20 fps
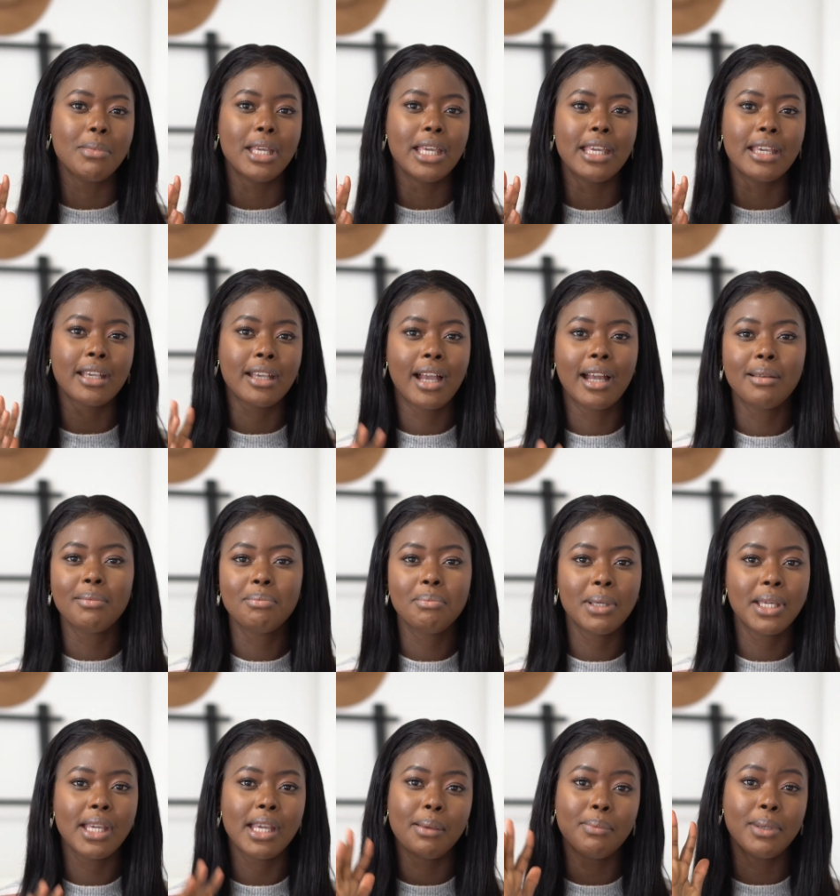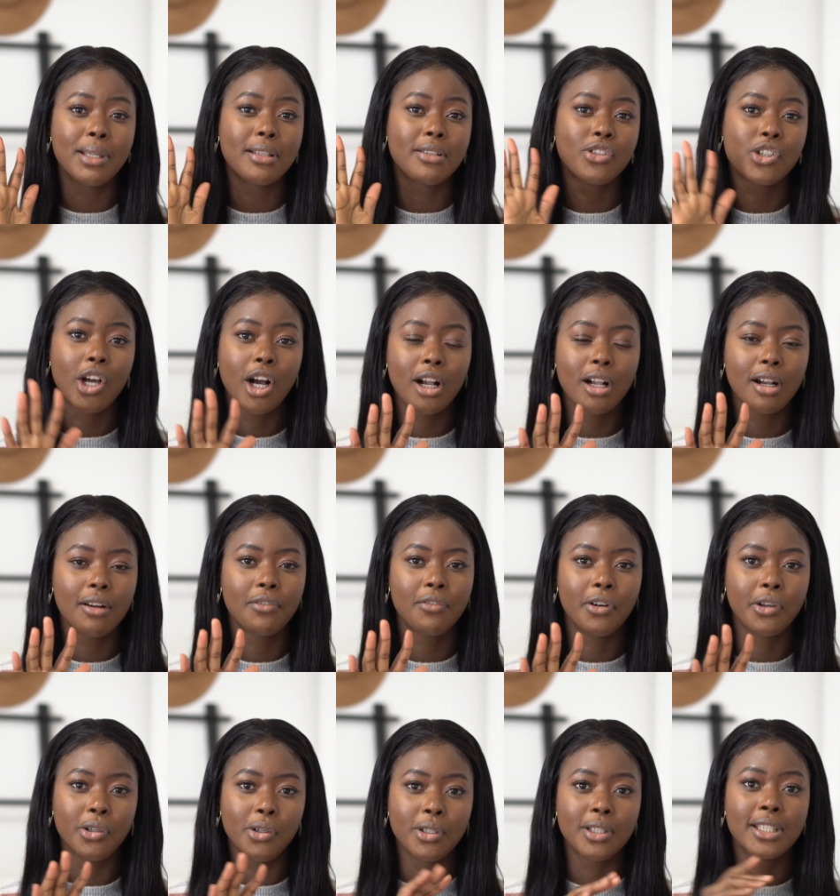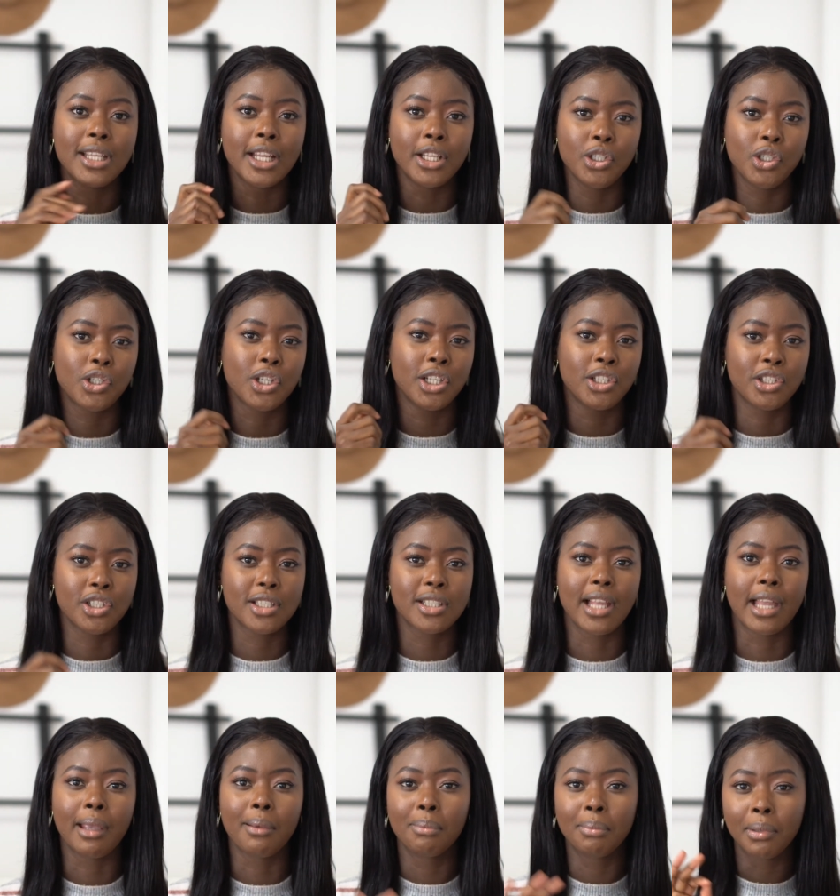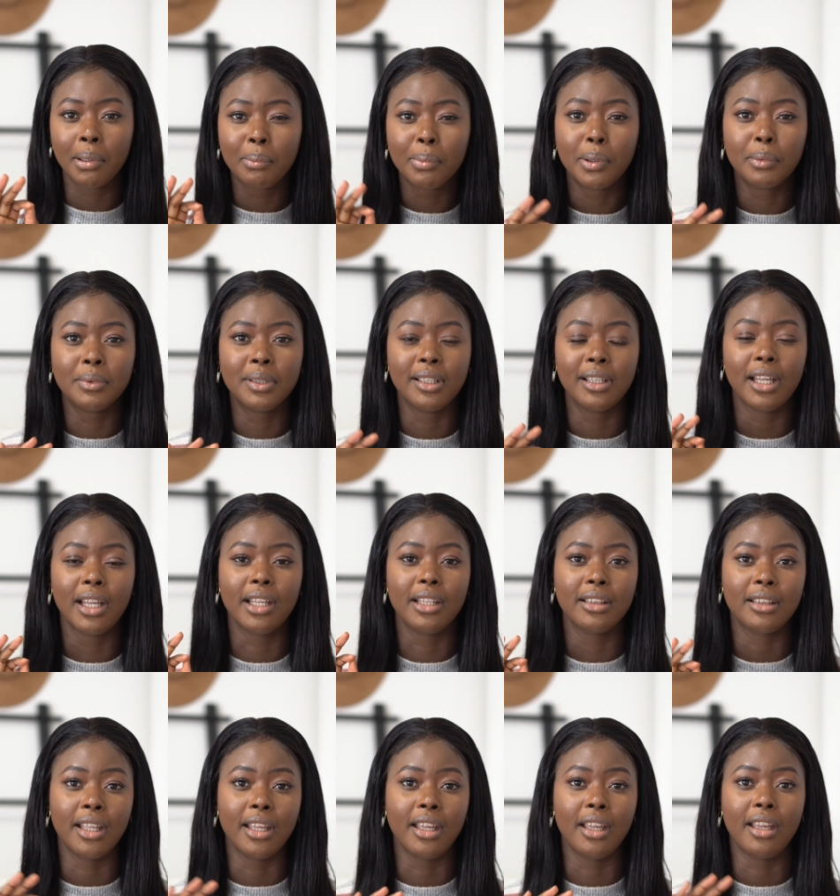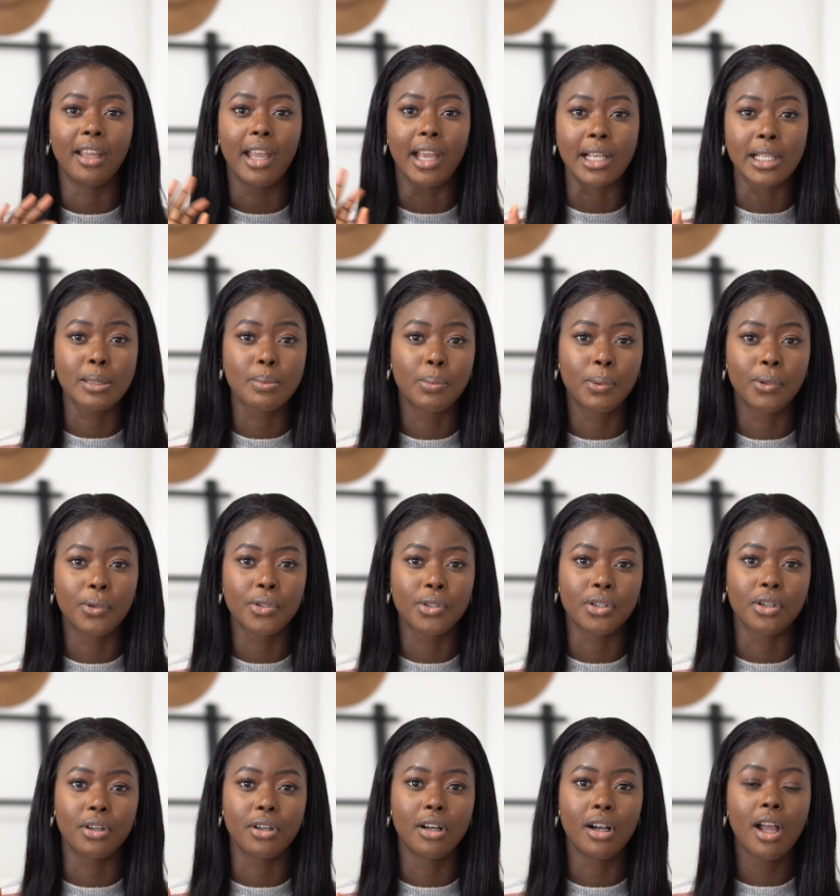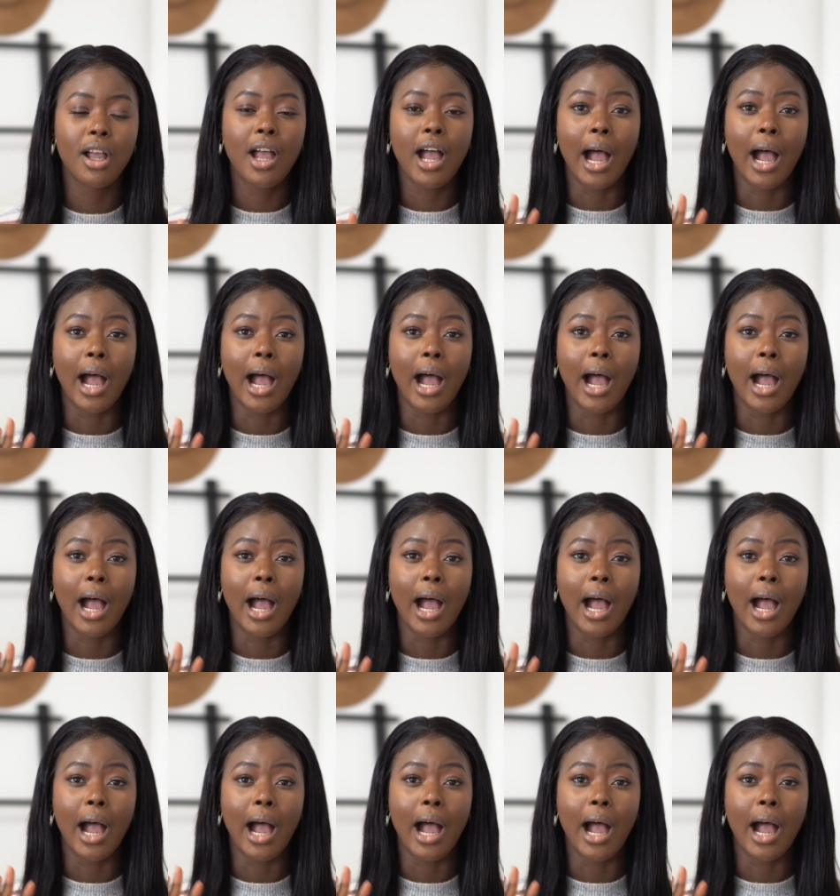it can be a bit darker for you. Then you can just like bump up the exposure.